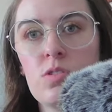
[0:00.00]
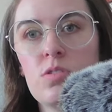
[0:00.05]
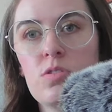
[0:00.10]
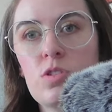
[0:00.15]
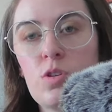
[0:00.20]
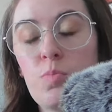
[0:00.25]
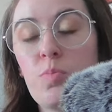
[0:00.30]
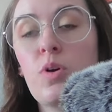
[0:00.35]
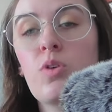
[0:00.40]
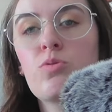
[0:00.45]

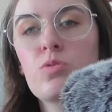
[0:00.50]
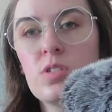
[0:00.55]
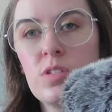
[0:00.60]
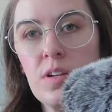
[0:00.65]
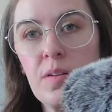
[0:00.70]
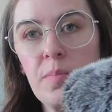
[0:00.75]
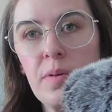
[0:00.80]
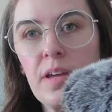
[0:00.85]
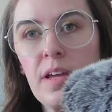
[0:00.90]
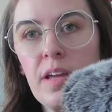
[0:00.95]
supposed
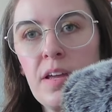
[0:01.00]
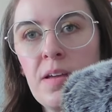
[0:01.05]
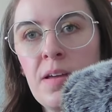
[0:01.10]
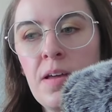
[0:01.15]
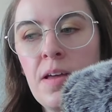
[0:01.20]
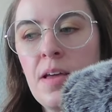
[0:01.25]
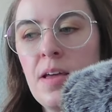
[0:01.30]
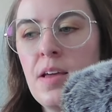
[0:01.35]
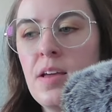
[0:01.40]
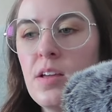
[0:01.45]
to be,
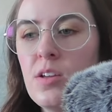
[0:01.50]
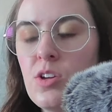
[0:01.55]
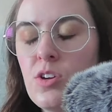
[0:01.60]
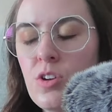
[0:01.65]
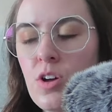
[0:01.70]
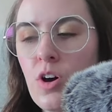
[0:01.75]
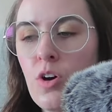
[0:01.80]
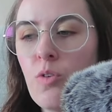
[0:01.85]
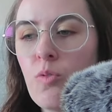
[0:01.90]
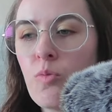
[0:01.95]

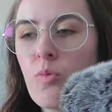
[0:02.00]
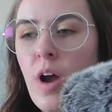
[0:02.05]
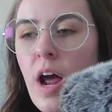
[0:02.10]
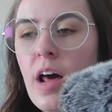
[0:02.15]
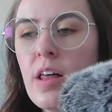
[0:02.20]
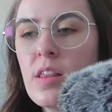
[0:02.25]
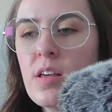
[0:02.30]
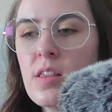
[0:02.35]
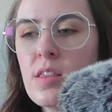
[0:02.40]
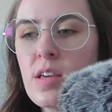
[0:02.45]

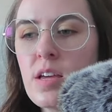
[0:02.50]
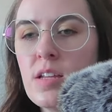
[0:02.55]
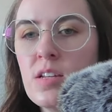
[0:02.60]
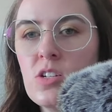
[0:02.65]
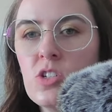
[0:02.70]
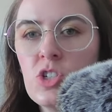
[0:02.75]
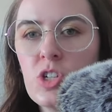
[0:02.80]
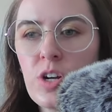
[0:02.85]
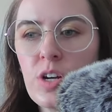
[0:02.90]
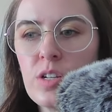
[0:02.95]
rather
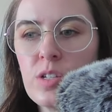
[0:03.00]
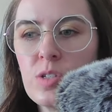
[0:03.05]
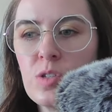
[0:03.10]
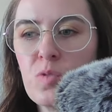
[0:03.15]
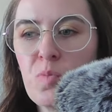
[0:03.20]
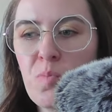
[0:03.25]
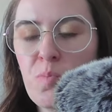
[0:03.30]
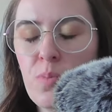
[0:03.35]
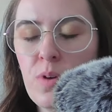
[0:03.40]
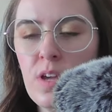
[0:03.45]
than
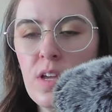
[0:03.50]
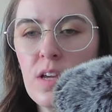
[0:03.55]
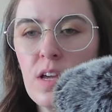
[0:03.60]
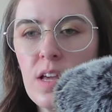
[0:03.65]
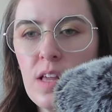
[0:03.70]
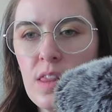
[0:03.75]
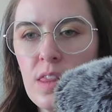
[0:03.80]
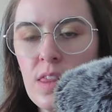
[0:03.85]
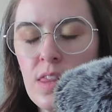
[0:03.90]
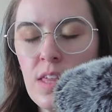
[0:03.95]
just
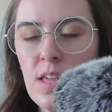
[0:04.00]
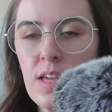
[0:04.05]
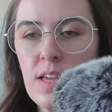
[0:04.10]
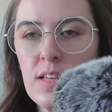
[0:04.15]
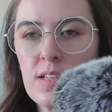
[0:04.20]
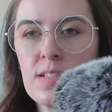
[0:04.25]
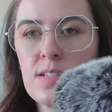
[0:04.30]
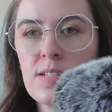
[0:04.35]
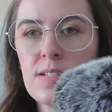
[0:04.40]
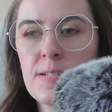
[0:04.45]
being
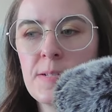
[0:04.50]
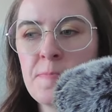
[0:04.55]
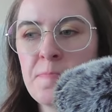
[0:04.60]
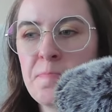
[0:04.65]
this